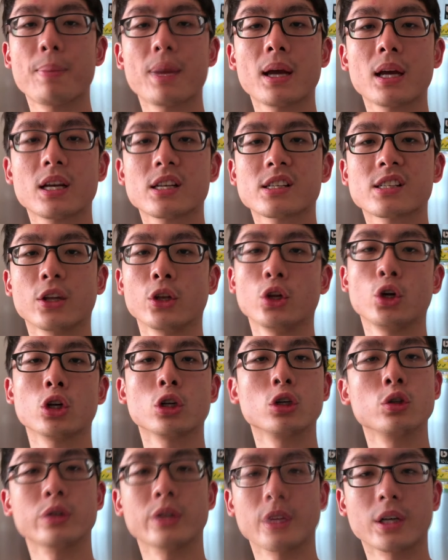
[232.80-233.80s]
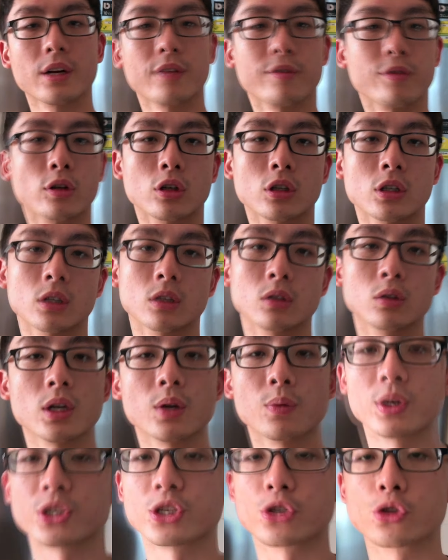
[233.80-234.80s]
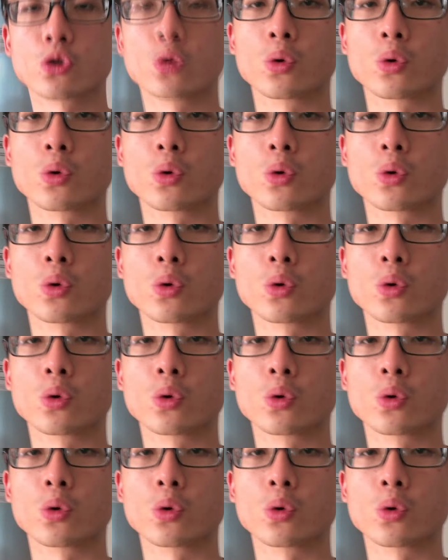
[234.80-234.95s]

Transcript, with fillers: pancakes are not good enough for her. Look at what she's